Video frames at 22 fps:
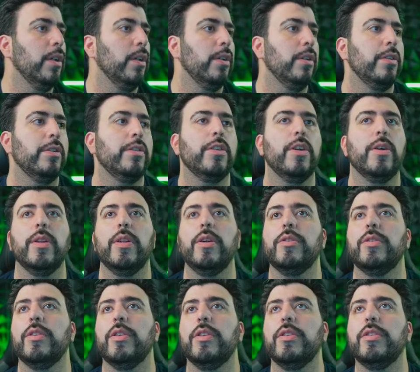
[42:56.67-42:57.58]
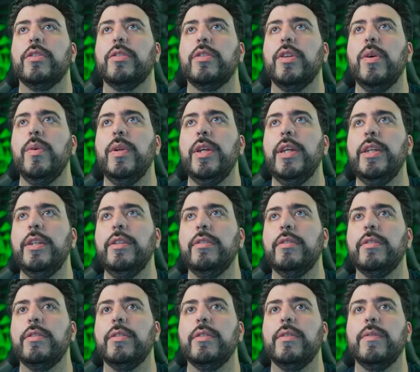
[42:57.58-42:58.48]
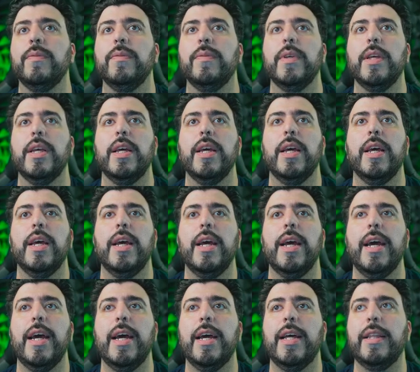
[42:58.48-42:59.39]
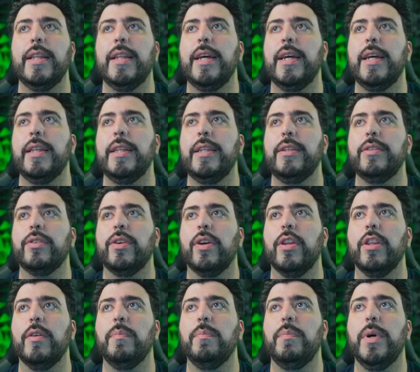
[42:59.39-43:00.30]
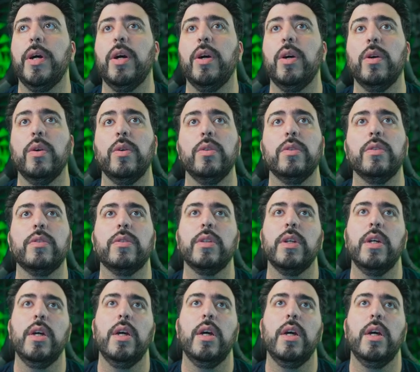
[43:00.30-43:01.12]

So those are the Sony's, and then these are the Bose.